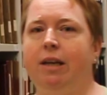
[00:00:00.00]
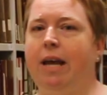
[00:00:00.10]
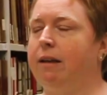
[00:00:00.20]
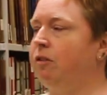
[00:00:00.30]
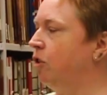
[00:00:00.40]

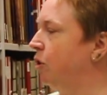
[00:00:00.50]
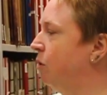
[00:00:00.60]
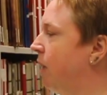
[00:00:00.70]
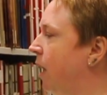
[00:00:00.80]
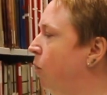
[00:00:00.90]
next to
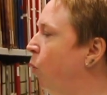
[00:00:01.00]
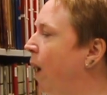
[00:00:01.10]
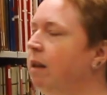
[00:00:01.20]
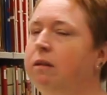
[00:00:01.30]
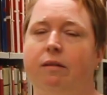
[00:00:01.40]
the
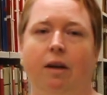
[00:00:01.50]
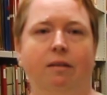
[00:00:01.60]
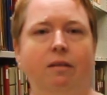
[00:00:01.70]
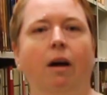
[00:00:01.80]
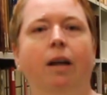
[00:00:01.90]
Wells
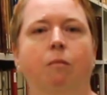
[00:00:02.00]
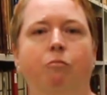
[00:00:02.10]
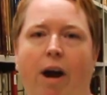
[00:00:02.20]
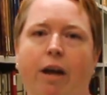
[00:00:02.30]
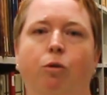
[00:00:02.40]

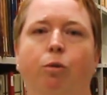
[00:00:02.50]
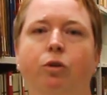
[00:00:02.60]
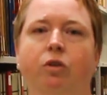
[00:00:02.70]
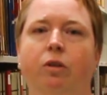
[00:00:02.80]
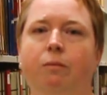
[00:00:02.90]
Asylum
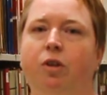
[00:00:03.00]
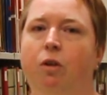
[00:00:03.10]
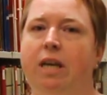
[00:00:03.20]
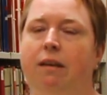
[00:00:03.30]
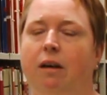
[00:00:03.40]
records. So
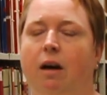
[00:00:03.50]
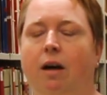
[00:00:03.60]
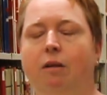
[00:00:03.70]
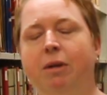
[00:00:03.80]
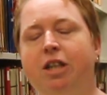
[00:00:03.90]
these
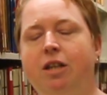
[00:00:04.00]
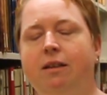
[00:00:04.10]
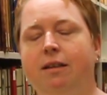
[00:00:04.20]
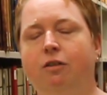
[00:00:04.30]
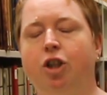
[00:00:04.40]
are admission
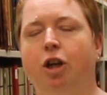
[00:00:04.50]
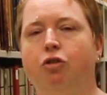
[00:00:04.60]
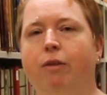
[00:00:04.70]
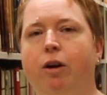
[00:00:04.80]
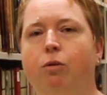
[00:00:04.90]
and discharge
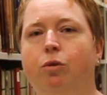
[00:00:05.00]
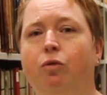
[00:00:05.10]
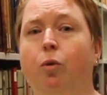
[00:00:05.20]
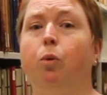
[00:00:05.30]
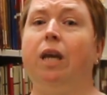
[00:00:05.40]
records
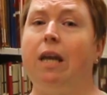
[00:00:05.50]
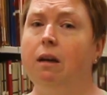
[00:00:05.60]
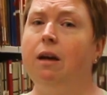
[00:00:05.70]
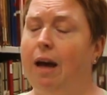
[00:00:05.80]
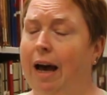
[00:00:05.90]
for the,
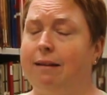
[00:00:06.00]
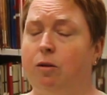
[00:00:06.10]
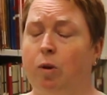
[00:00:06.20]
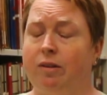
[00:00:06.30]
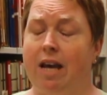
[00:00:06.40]
as it
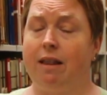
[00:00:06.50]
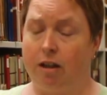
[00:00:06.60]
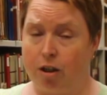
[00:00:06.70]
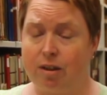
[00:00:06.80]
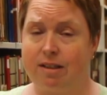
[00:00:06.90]
was then, the
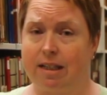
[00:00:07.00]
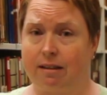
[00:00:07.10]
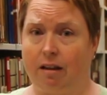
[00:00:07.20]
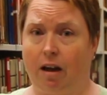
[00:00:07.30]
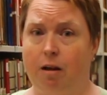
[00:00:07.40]
lunatic
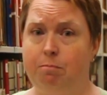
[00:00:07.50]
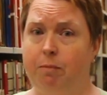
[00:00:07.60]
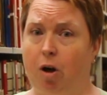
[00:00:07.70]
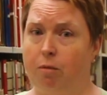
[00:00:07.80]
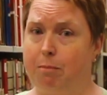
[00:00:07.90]
asylum
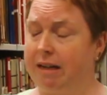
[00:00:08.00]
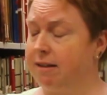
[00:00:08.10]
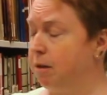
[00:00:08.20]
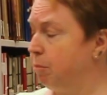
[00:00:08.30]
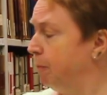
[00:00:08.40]
on Mendip.